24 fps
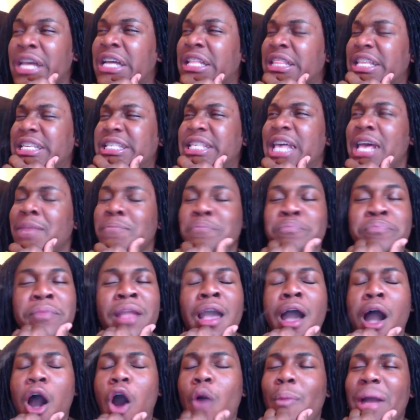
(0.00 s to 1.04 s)
They said,
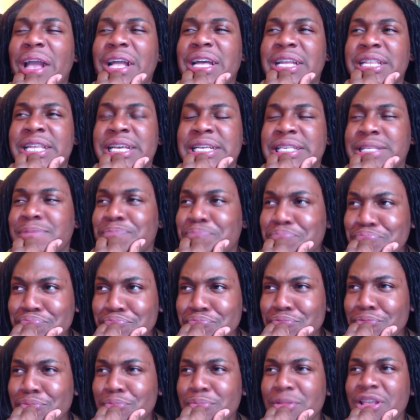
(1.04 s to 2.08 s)
oh my goodness,
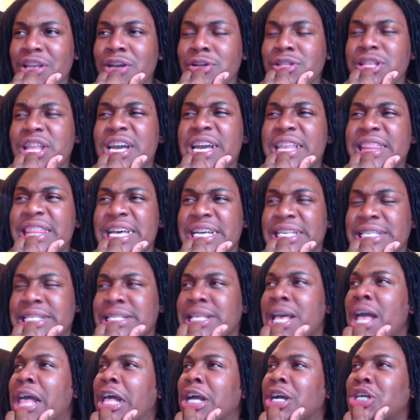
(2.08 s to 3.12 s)
look at this.
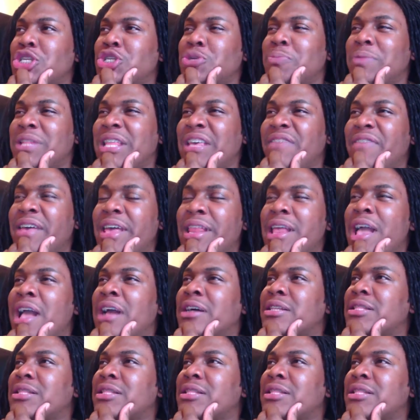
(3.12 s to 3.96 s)
Could you believe it?